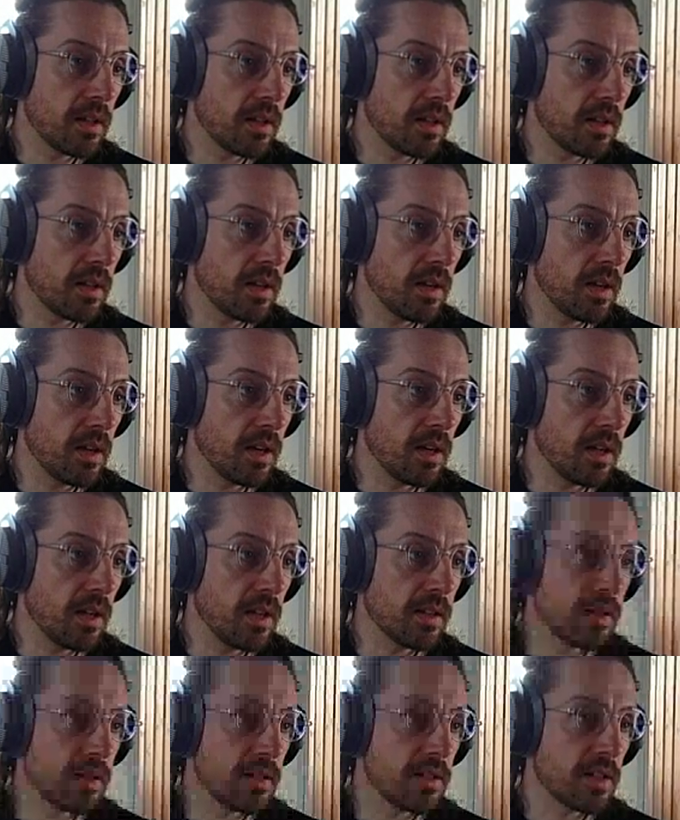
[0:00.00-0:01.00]

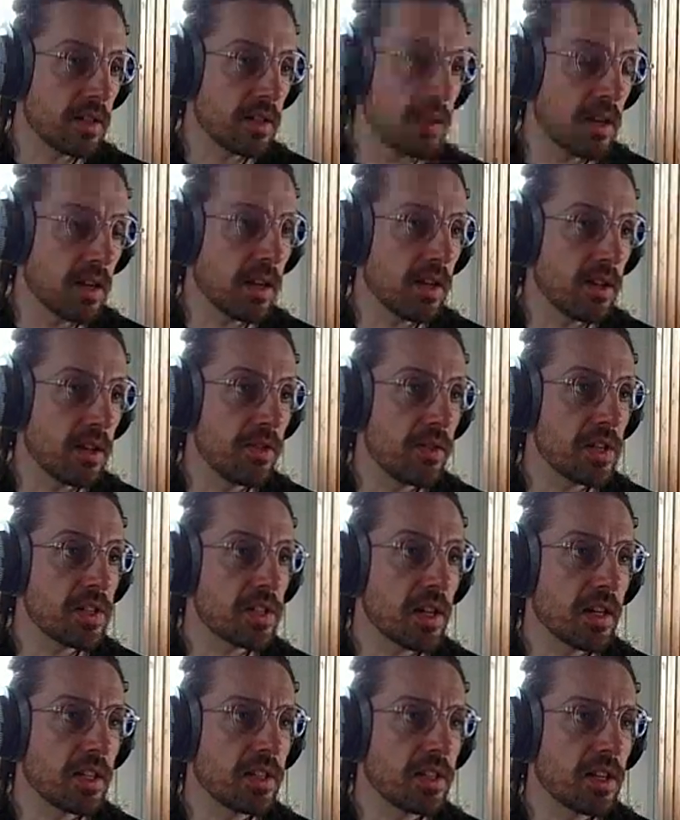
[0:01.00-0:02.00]
And this
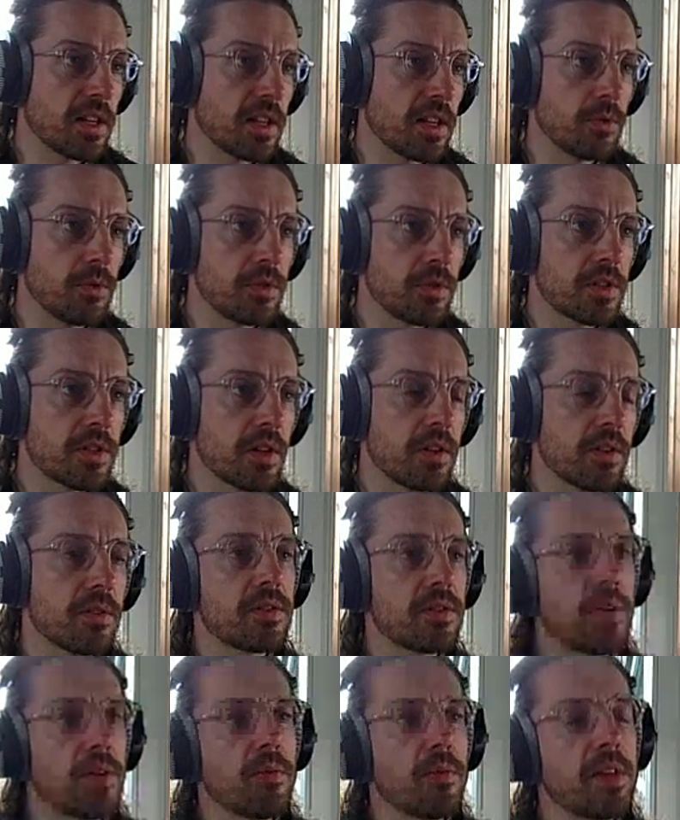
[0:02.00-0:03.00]
side does it also,
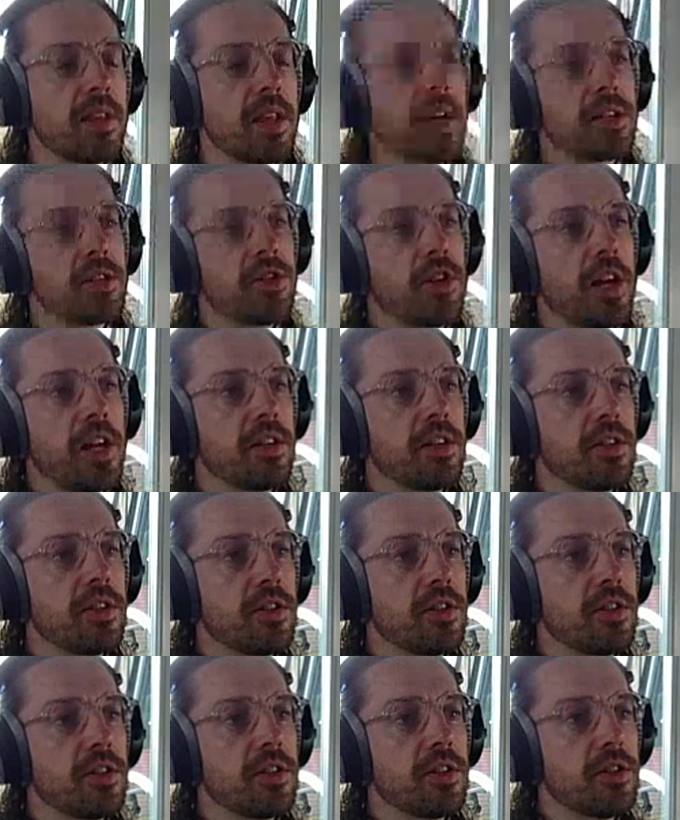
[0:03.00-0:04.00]
so when that's changed, it
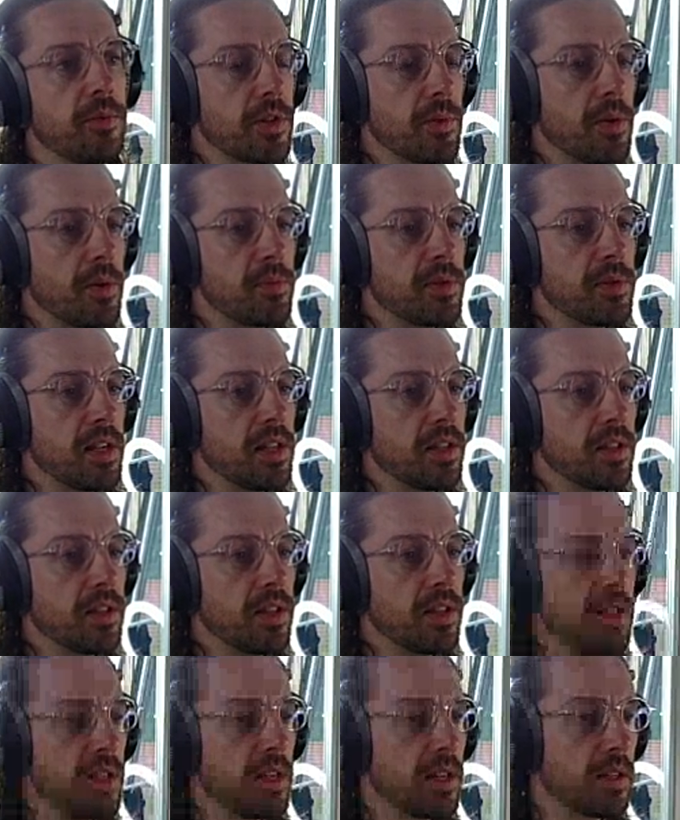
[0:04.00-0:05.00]
will also update
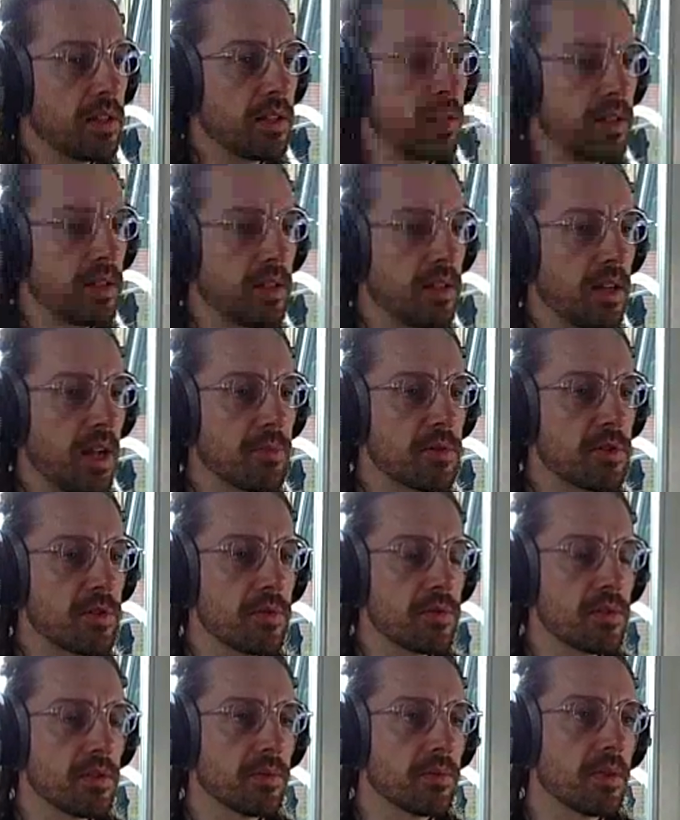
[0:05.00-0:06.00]
the cam source
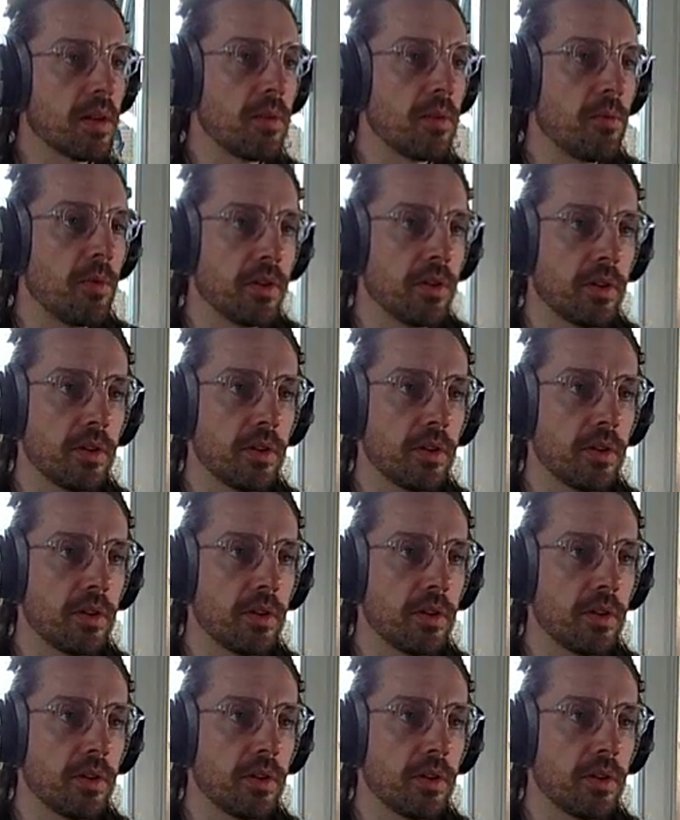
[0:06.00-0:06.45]
and whatnot.